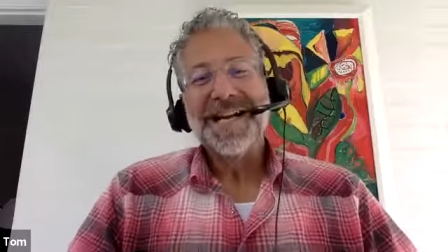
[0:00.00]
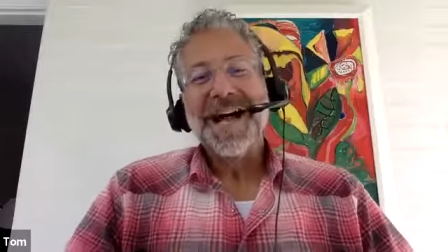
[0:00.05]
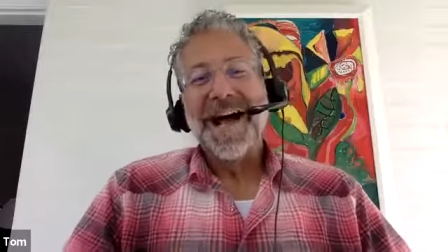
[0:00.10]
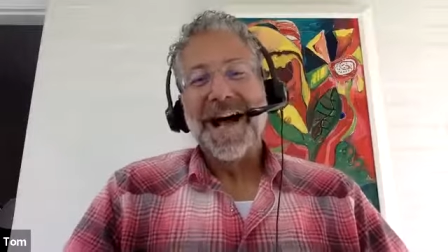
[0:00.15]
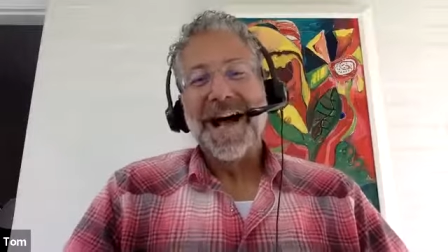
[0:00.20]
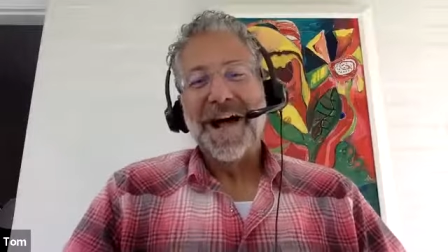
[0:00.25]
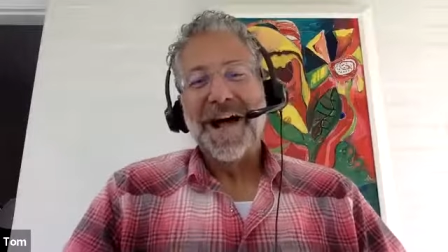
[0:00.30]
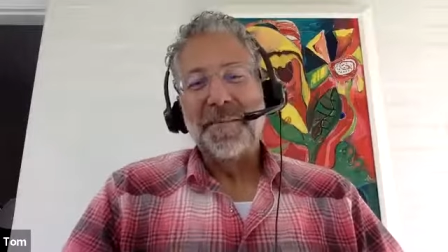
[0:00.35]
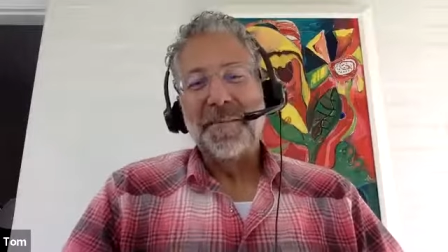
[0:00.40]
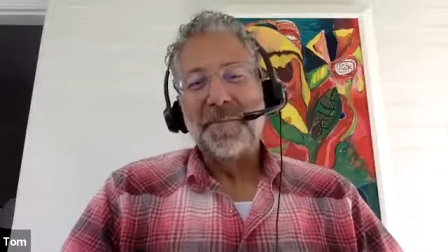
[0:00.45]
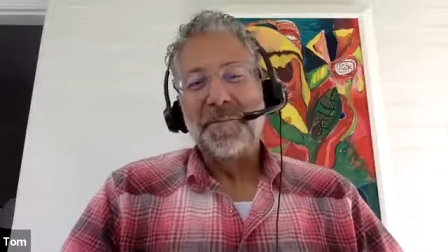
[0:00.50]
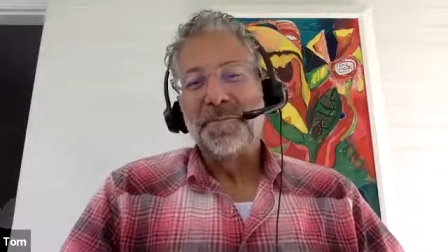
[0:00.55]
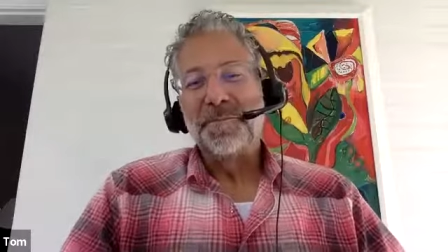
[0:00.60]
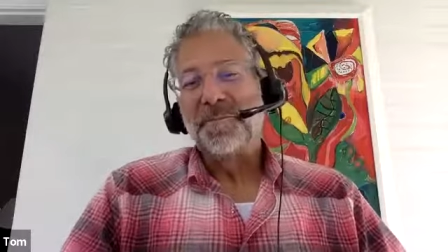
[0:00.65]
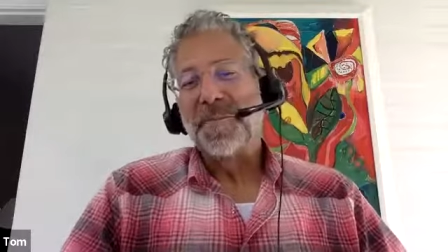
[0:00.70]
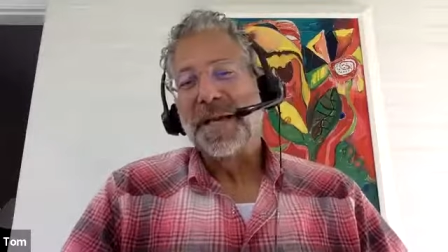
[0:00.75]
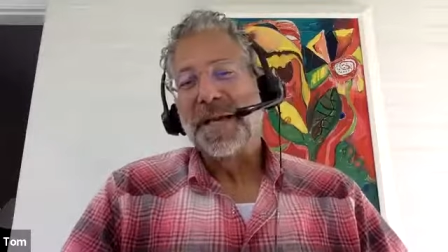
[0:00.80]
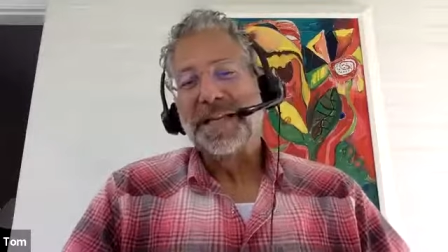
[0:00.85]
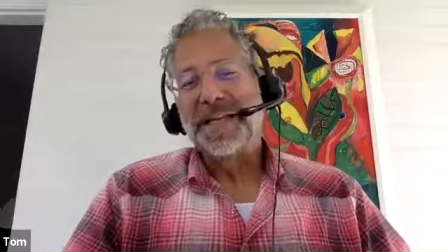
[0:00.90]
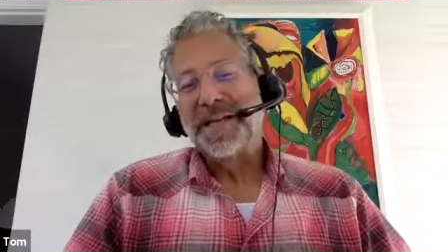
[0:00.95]
Um,
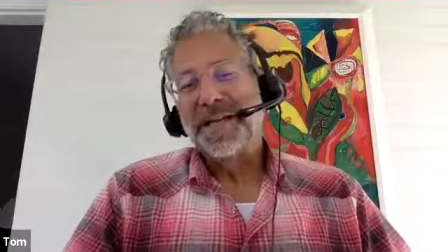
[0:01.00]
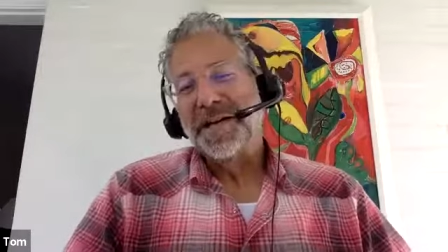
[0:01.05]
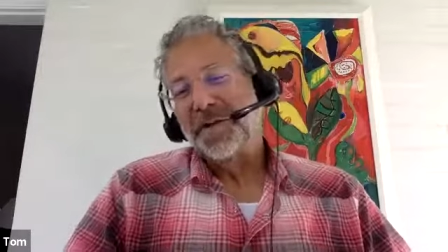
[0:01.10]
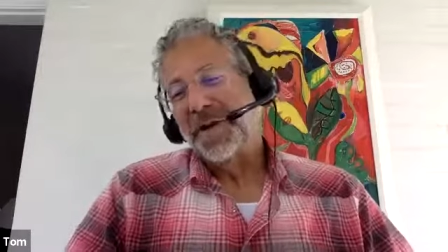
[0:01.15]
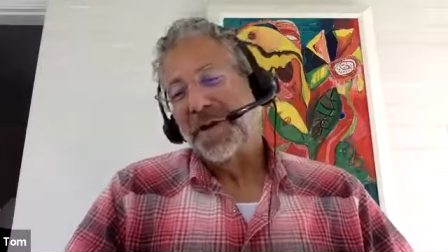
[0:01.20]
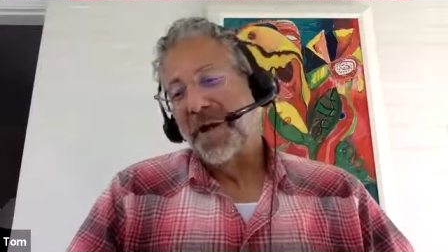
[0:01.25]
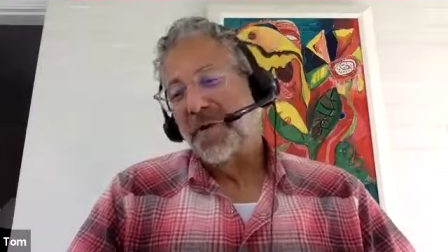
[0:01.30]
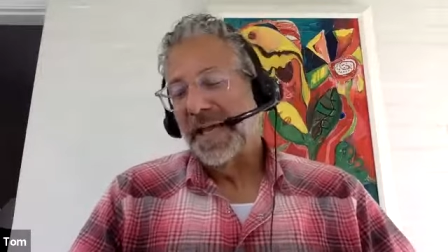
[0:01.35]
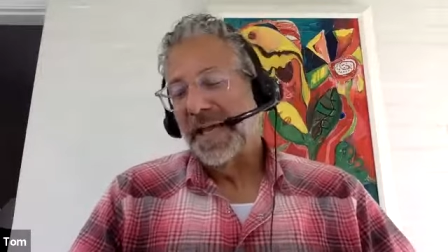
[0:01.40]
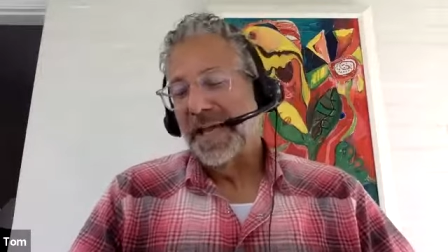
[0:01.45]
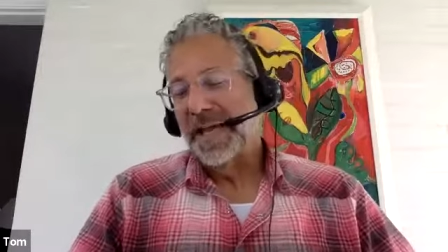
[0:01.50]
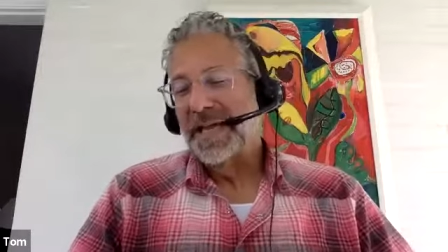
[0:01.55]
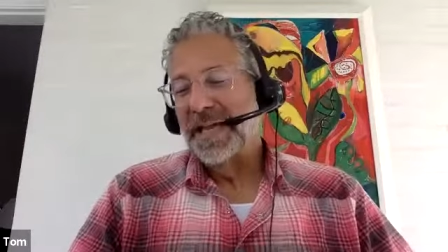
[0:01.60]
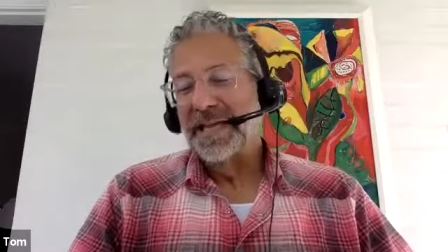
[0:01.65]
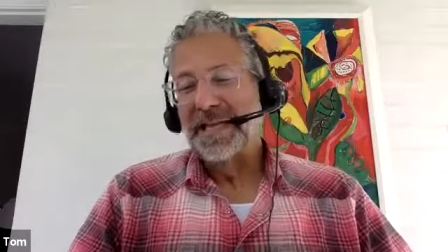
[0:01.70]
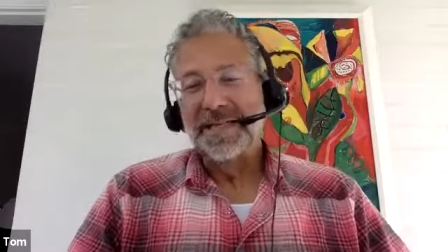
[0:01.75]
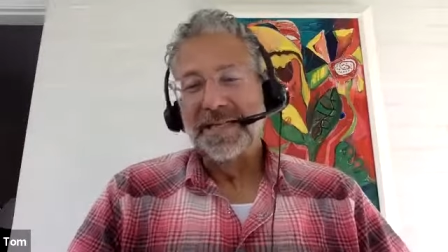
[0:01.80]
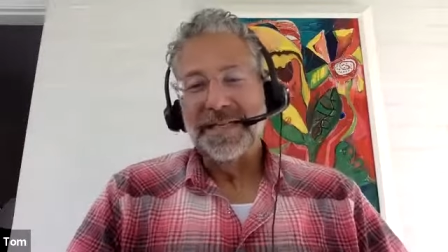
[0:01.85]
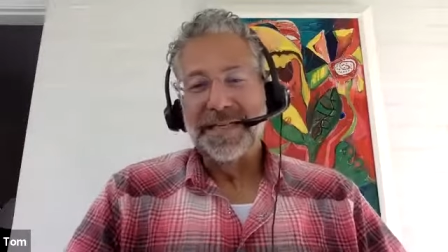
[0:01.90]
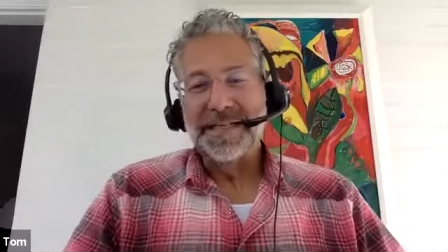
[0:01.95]
mm. But, you know, going
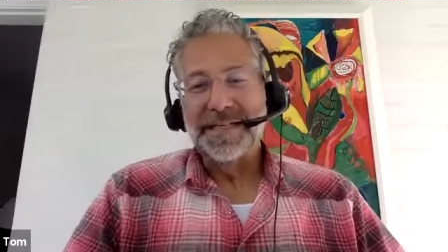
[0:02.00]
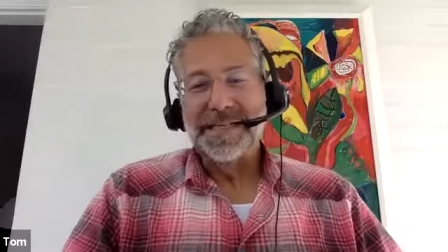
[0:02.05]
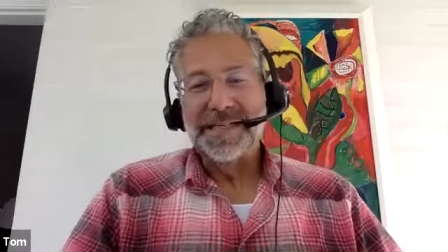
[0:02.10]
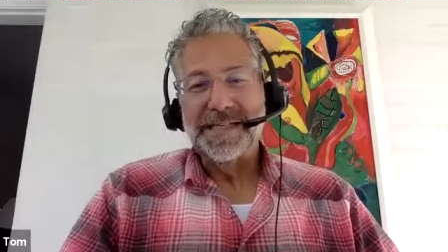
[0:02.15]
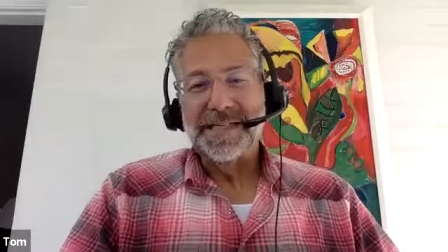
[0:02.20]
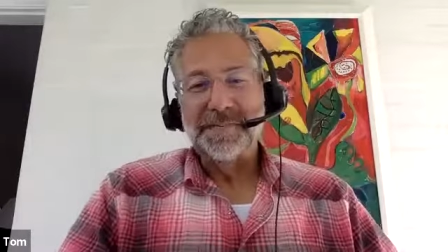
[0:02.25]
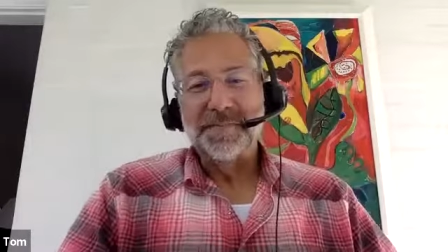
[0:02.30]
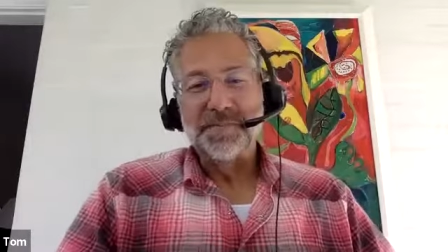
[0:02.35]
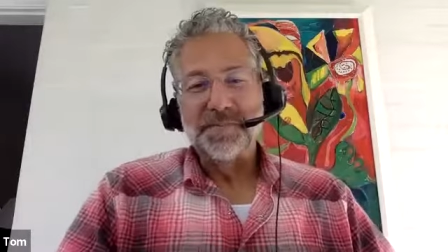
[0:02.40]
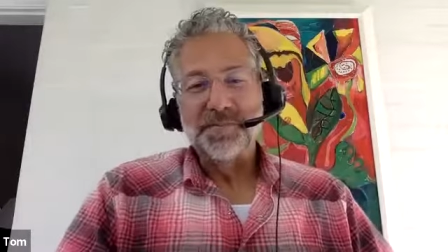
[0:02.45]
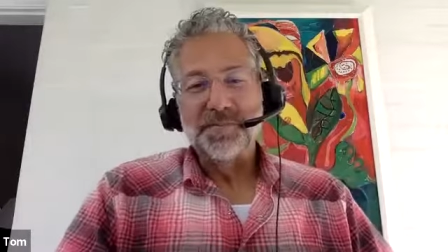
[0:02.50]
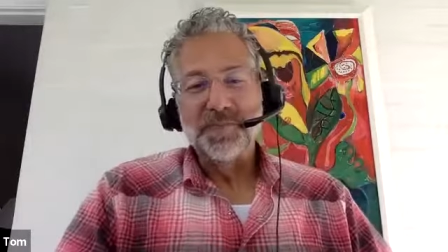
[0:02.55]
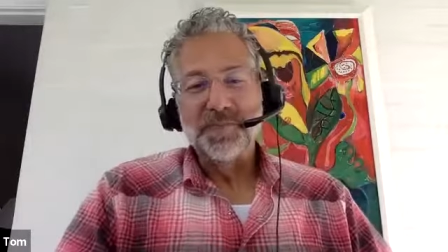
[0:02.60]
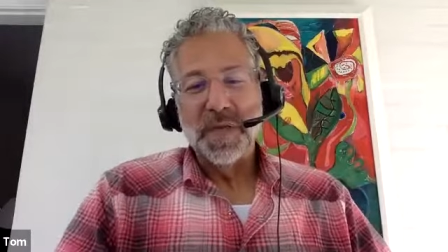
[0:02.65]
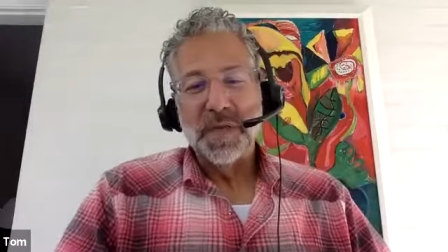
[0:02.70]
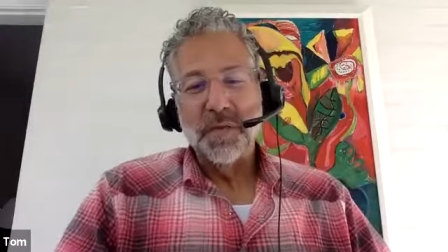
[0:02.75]
in, um,